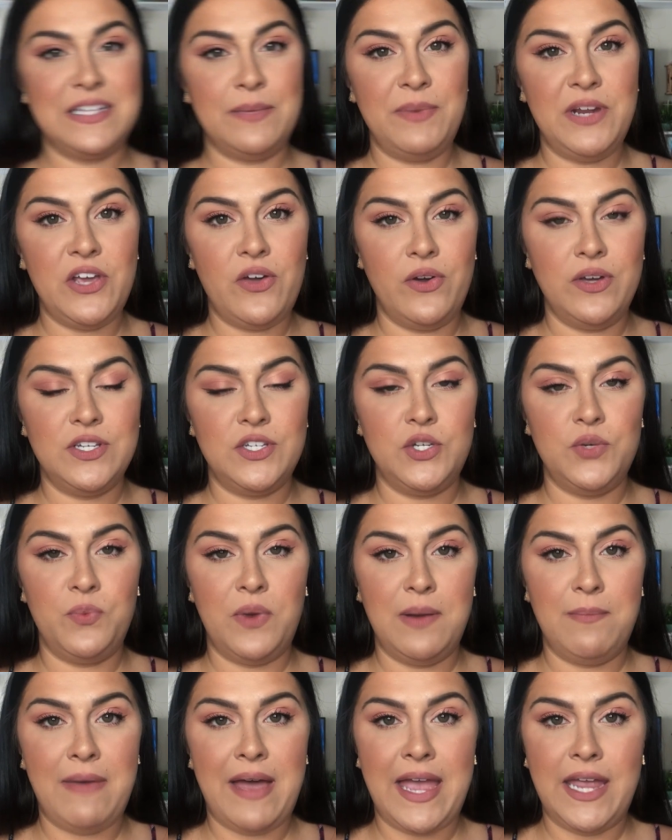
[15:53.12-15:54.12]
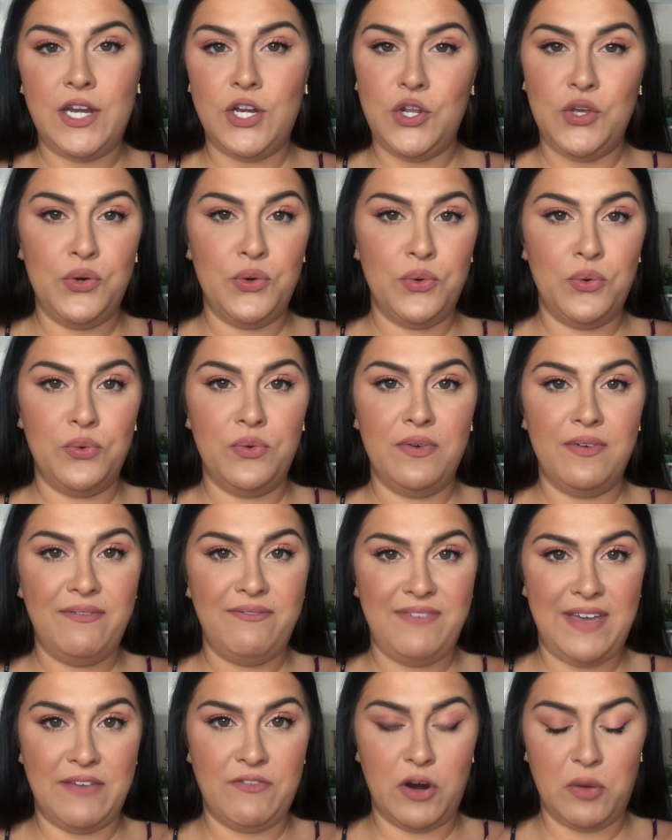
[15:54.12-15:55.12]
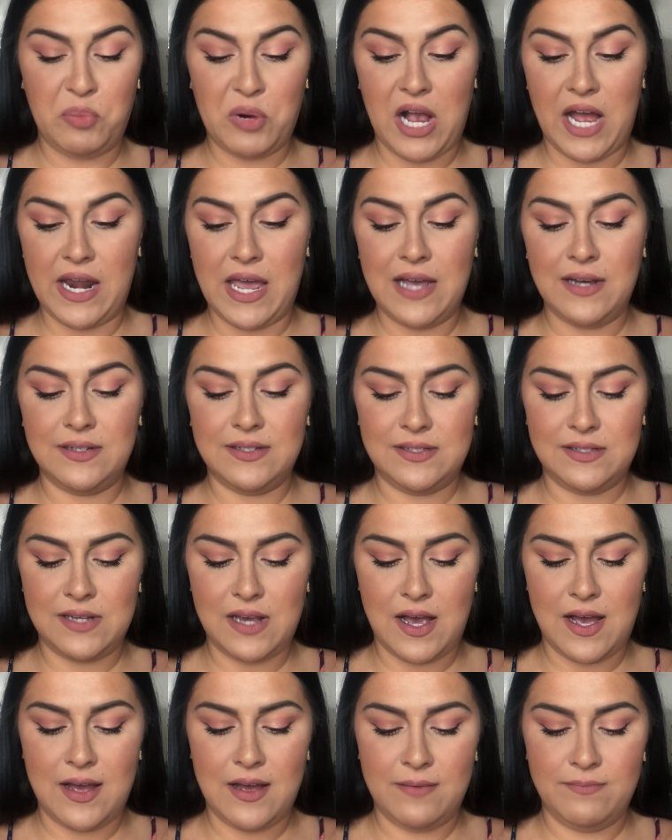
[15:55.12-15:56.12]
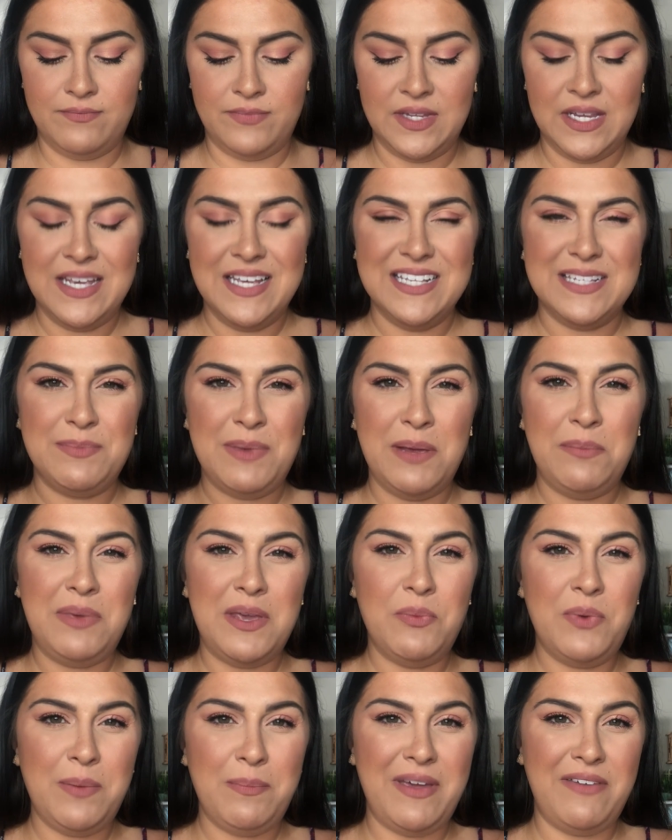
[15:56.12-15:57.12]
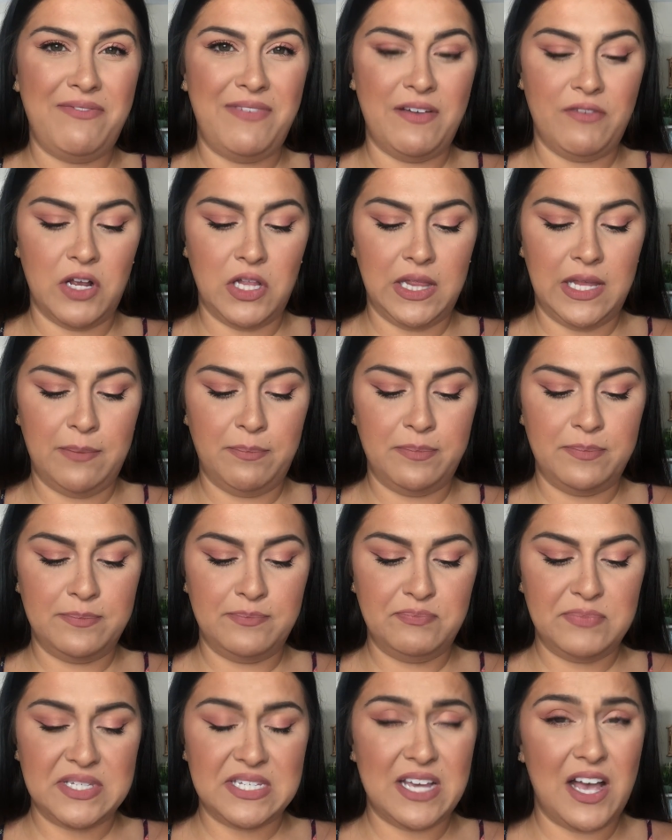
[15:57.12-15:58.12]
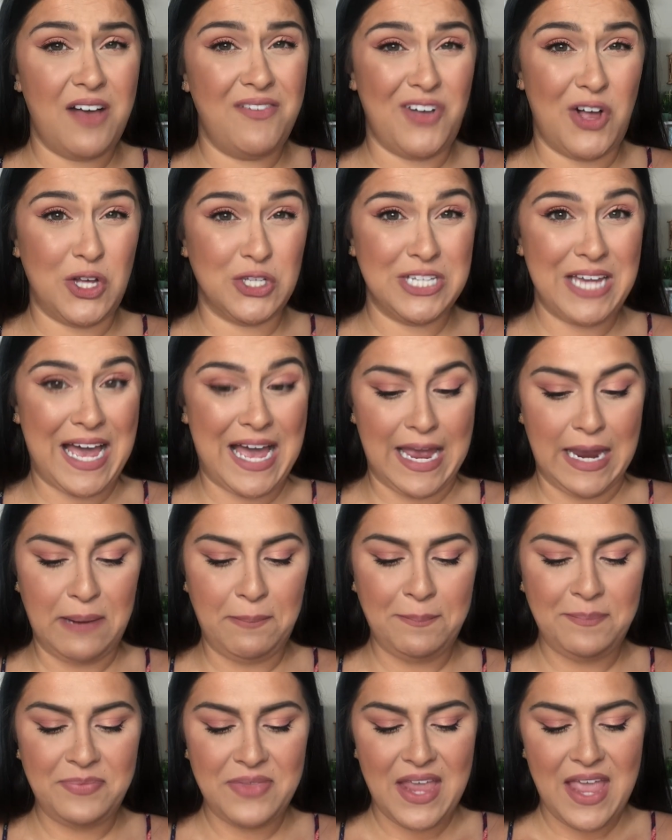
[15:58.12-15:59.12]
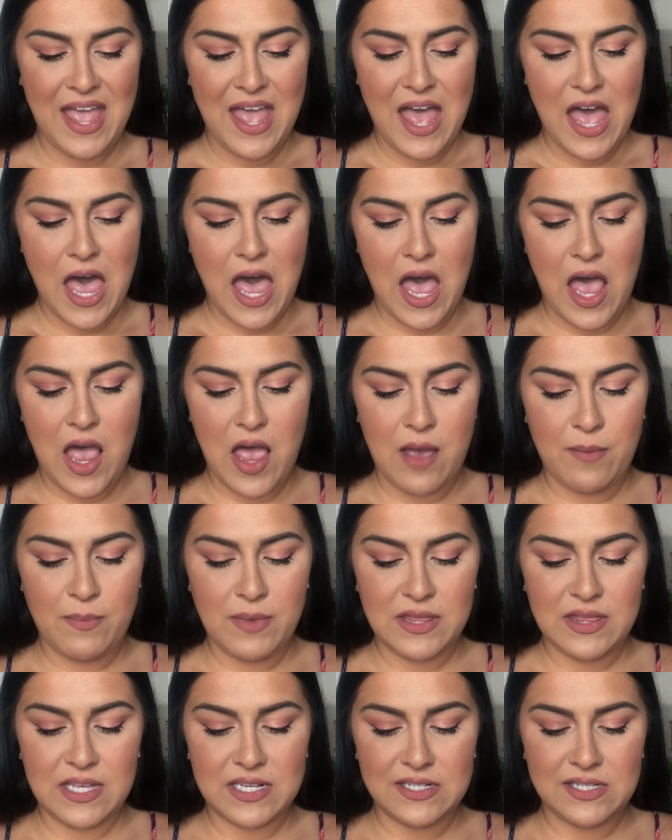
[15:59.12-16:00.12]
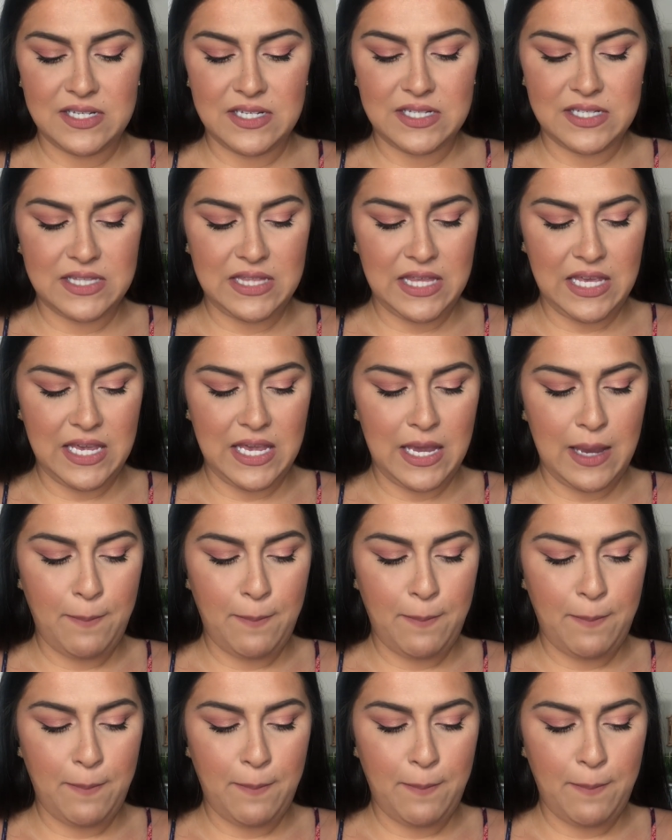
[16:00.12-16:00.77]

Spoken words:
I'm gonna go into one of my new favorite products. This might be one of my favorite lips of all time. This is the